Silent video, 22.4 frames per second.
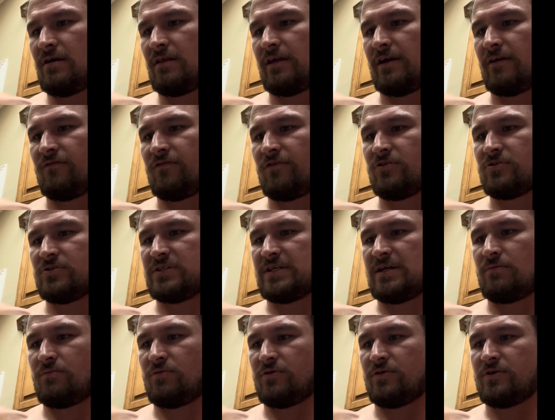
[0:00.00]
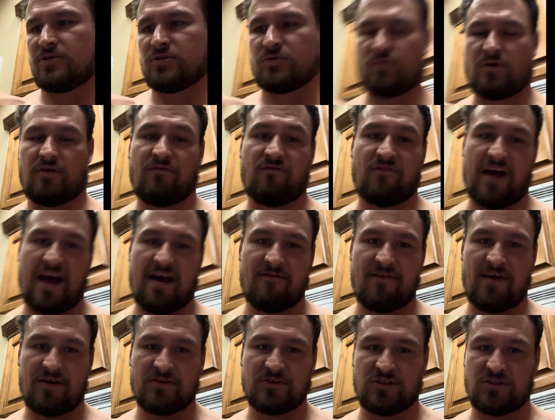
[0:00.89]
like for example this one,
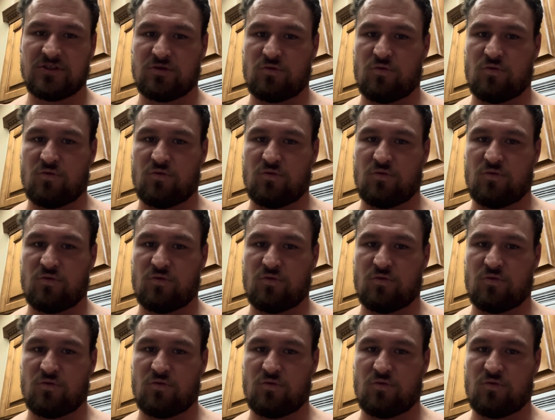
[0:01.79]
5 ounces